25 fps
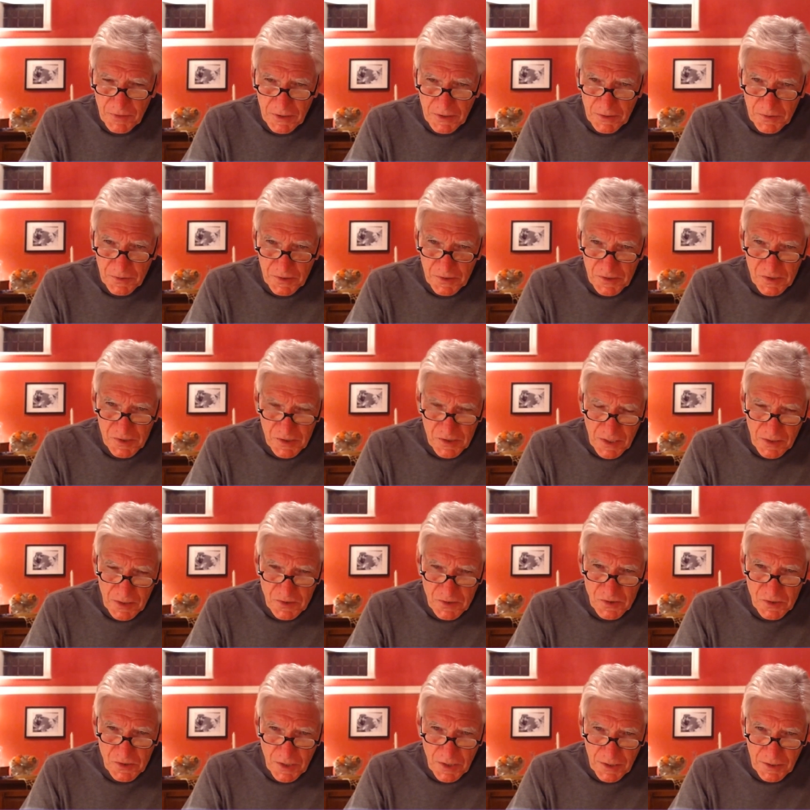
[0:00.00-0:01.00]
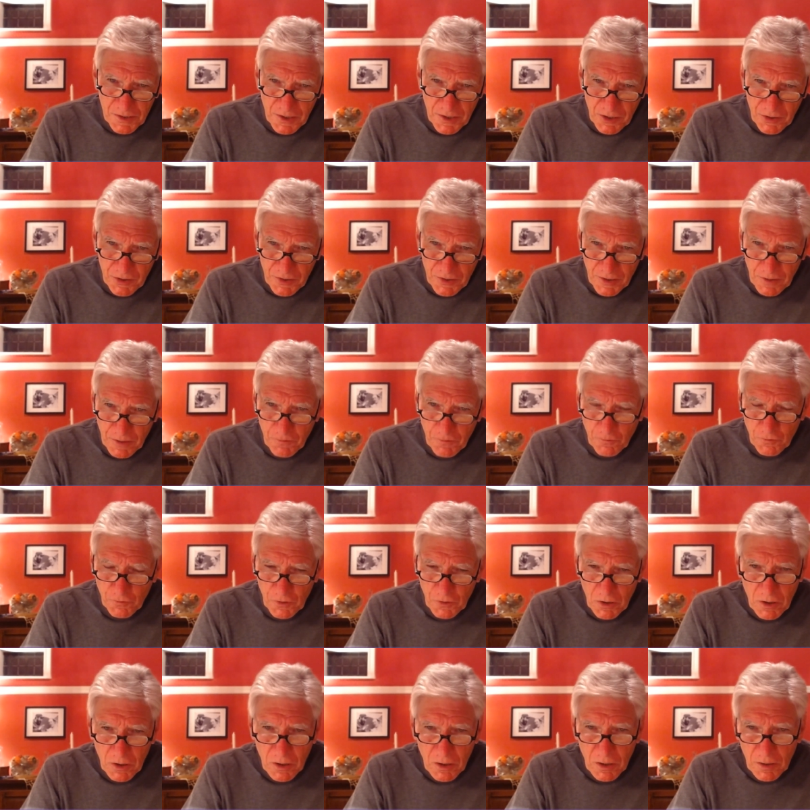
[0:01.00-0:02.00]
the sense that Erich
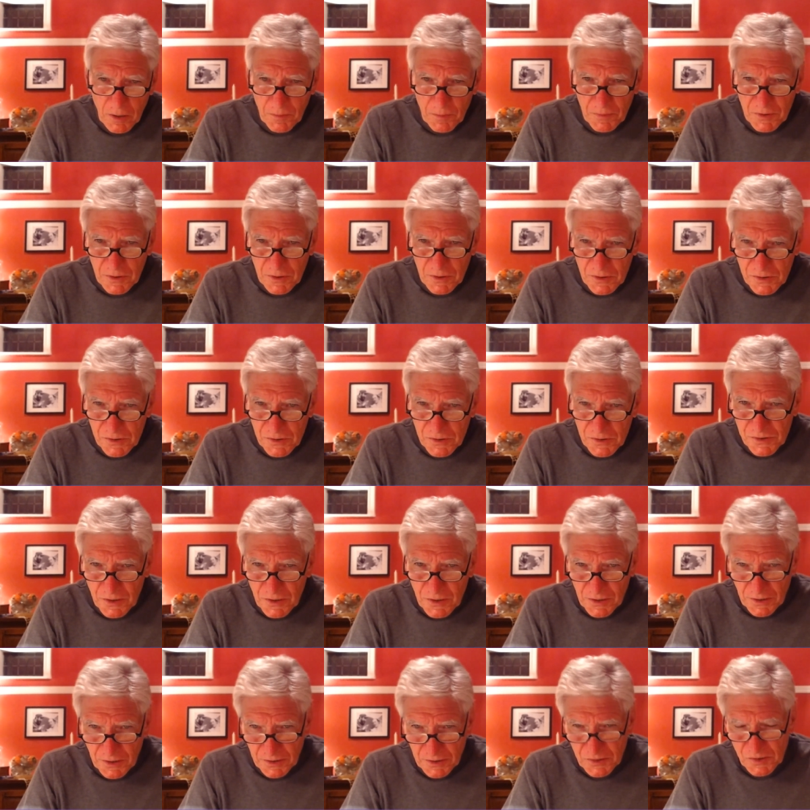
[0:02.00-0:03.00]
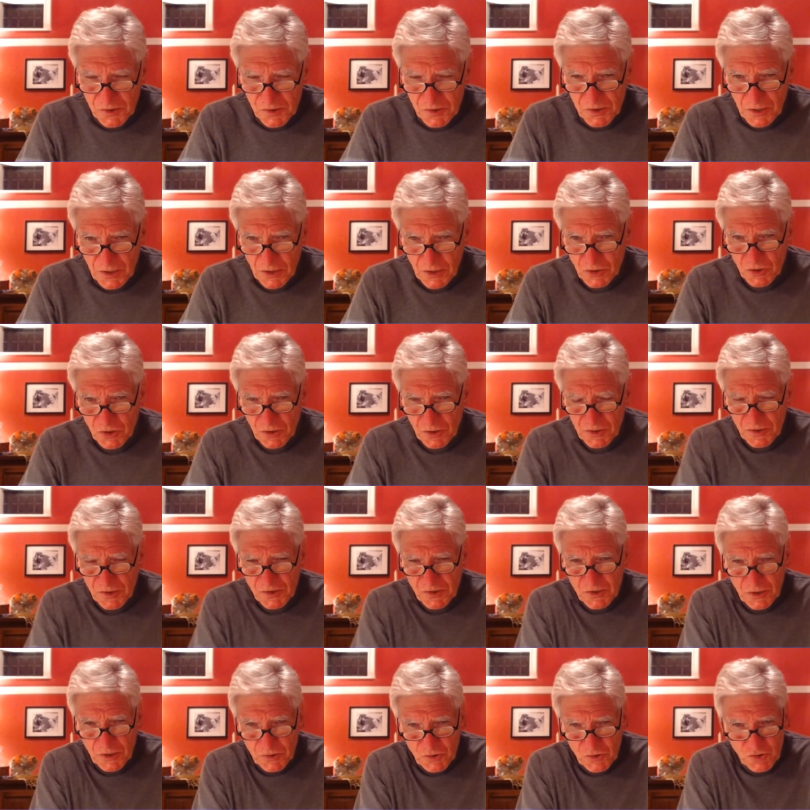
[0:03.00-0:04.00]
Fromm is an
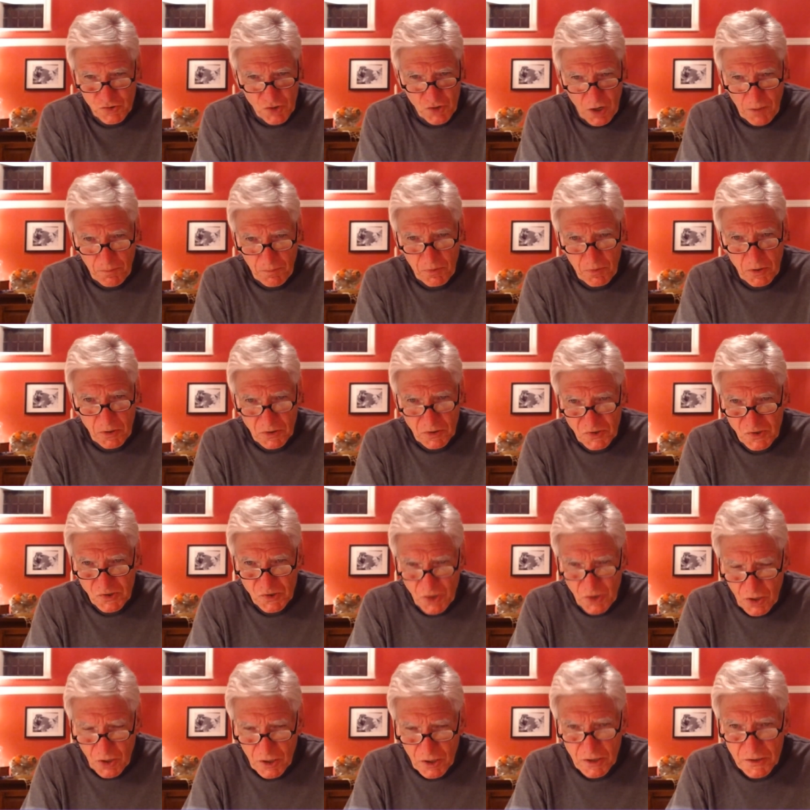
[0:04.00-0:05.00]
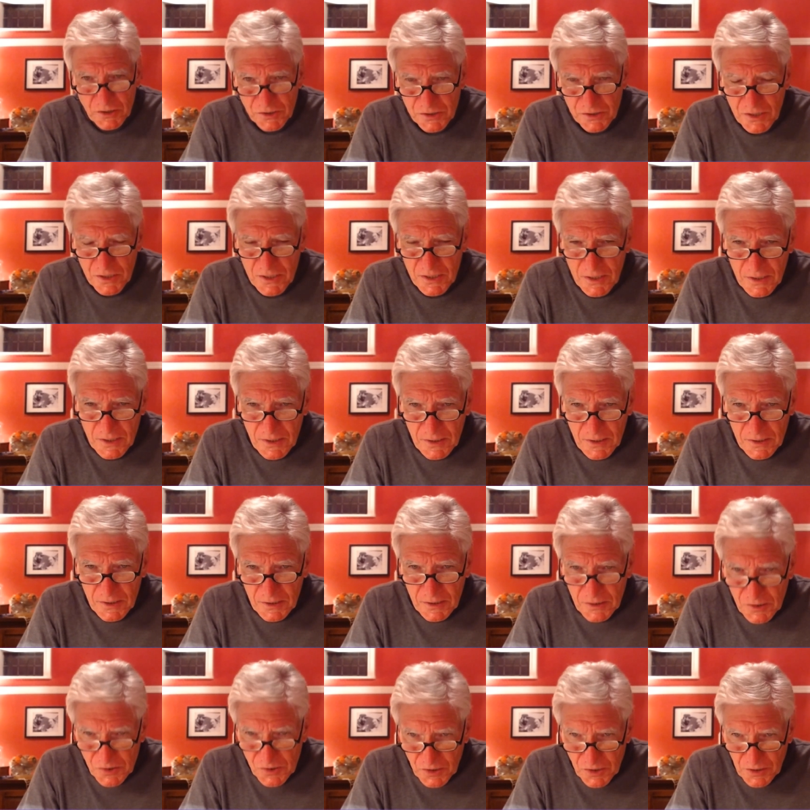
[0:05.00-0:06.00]
existentialist, Jean-Paul Sartre
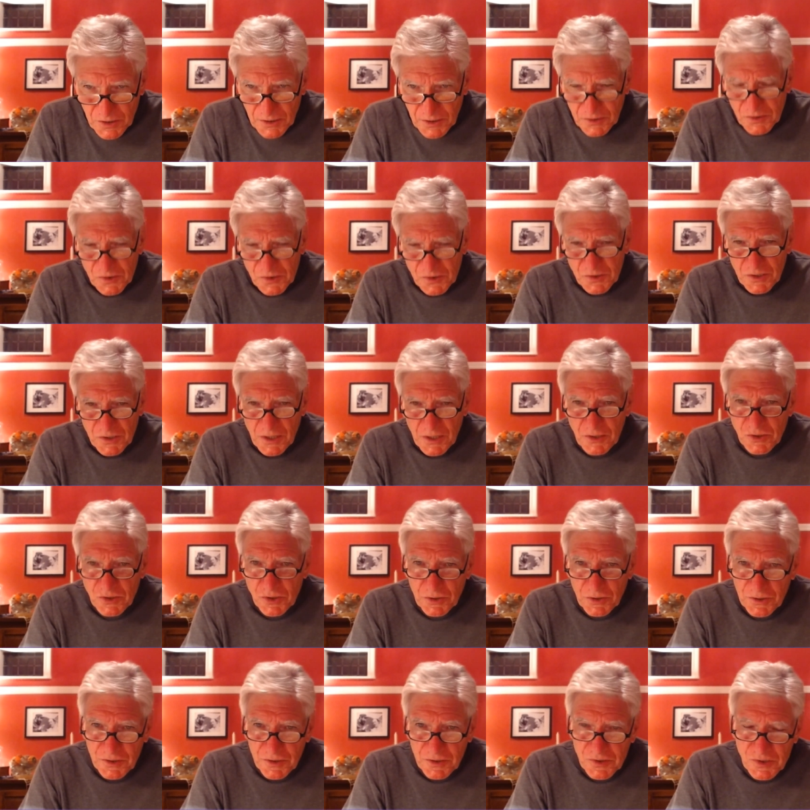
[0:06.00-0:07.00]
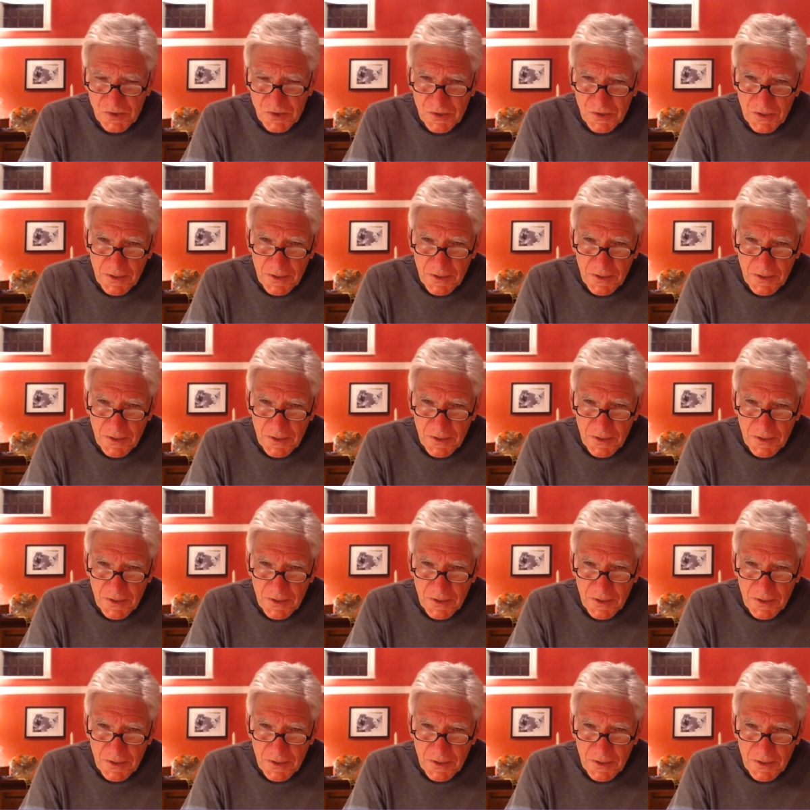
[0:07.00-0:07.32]
is an existentialist.